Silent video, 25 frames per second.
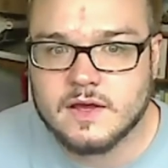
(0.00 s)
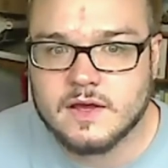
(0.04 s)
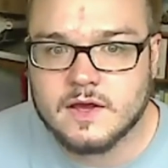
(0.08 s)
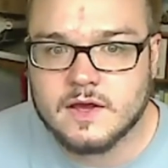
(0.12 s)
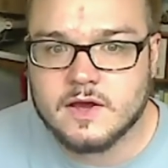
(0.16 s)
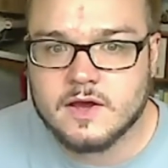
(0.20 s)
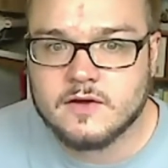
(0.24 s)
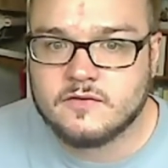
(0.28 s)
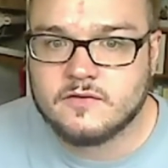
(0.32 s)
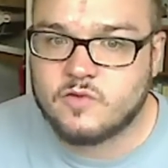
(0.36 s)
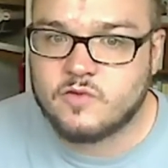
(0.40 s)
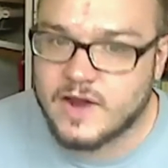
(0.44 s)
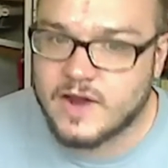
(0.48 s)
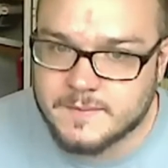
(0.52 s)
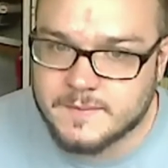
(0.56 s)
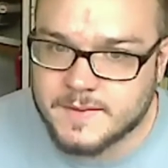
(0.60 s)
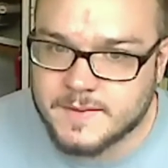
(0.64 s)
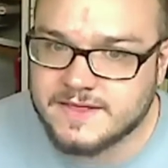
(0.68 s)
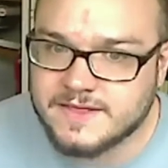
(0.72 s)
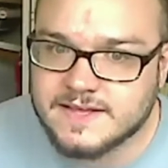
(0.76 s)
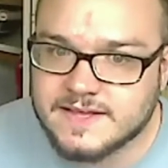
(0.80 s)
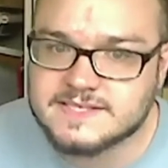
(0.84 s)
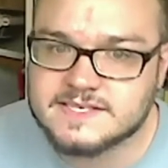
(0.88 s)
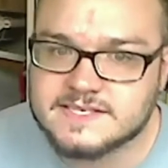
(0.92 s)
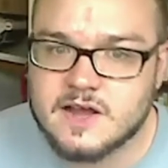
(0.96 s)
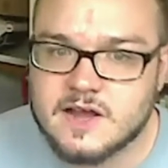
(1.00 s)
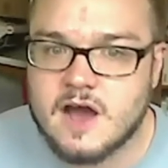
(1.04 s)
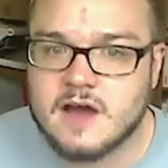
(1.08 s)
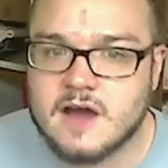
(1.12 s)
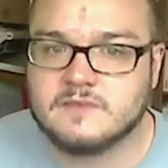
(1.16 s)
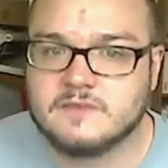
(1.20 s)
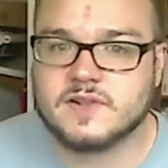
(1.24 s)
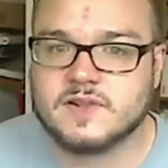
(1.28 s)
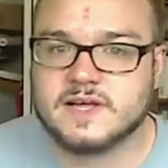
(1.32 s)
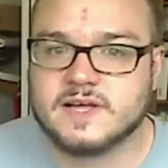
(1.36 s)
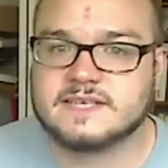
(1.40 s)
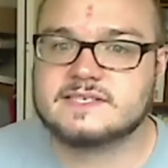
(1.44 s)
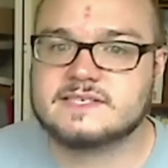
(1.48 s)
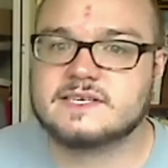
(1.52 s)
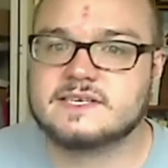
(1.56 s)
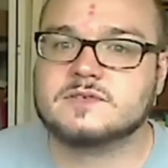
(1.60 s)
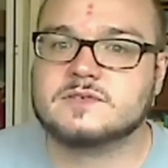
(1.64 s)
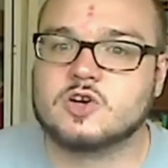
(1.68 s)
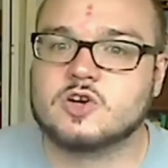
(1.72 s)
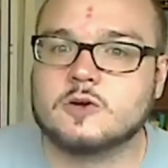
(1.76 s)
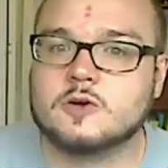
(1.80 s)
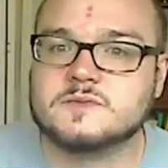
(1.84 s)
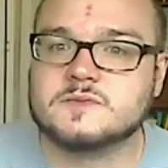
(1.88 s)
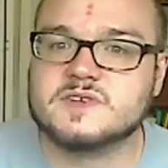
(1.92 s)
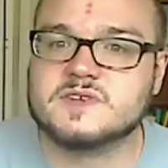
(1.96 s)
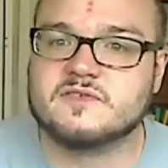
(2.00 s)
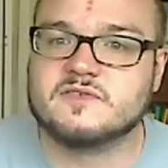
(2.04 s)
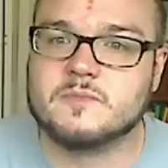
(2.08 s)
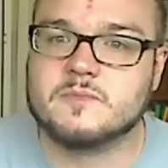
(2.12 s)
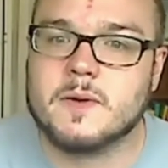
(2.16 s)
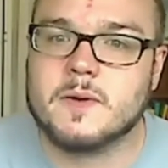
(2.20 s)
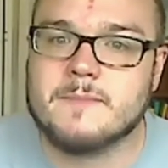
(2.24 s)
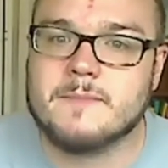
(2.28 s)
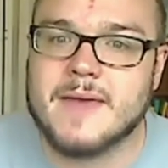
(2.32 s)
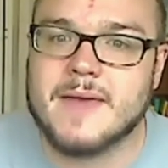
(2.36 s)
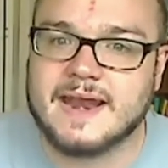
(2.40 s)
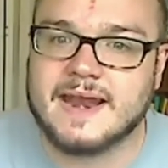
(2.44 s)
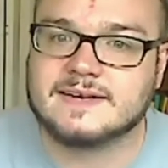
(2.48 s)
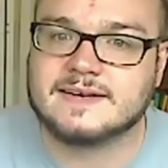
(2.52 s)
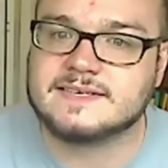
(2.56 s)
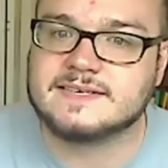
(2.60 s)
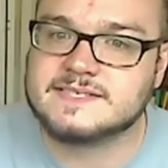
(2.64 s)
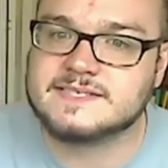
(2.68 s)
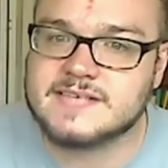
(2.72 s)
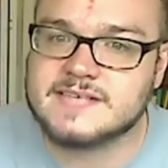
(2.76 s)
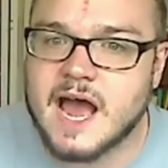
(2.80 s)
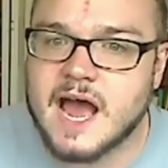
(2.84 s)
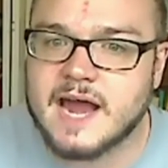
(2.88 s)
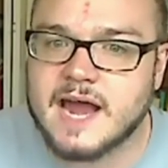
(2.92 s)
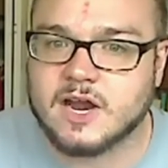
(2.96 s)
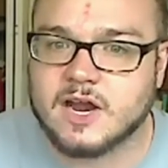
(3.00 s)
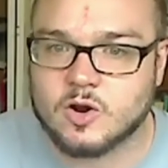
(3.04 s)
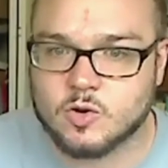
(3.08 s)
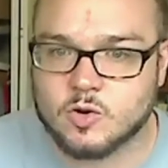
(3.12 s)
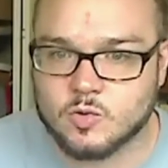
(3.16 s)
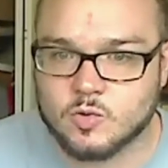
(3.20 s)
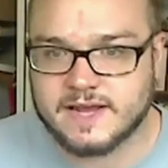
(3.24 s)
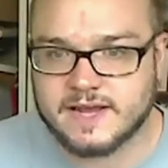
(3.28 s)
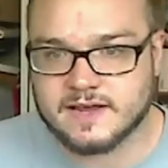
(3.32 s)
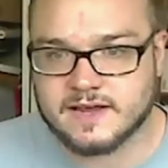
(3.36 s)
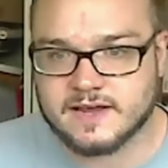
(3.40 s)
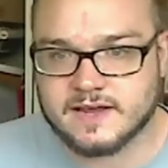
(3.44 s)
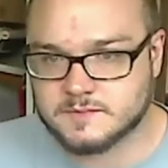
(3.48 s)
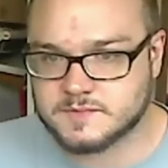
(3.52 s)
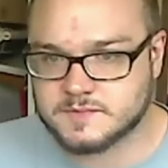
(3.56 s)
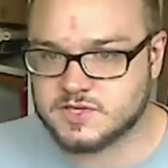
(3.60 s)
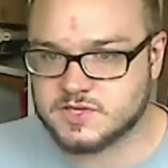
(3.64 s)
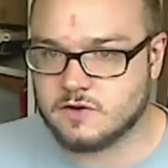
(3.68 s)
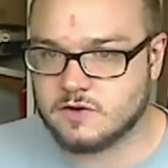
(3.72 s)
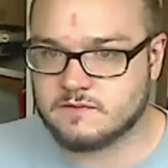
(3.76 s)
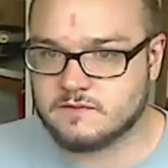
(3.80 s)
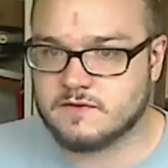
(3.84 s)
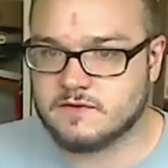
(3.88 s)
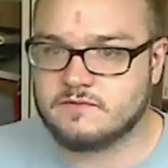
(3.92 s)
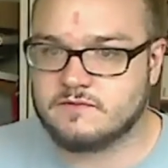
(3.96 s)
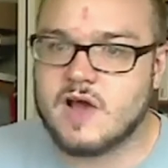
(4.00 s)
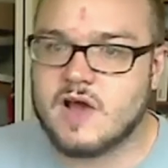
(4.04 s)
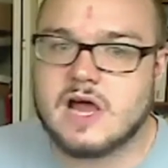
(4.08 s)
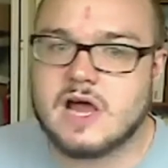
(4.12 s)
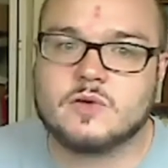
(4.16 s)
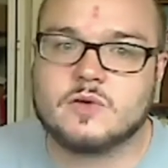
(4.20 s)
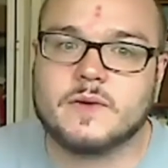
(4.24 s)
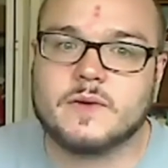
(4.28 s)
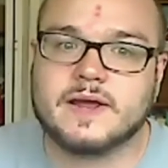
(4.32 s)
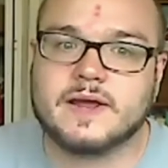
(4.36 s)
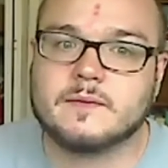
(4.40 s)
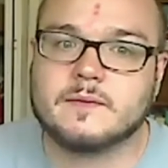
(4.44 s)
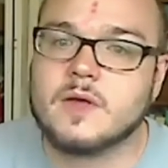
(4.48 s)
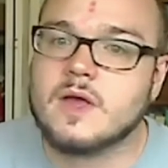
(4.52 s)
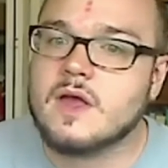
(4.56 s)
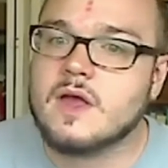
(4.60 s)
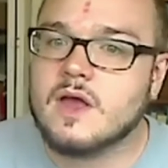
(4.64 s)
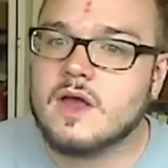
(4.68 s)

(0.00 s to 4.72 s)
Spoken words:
Framing these conflicts in terms of mimetic desire, we can observe the following.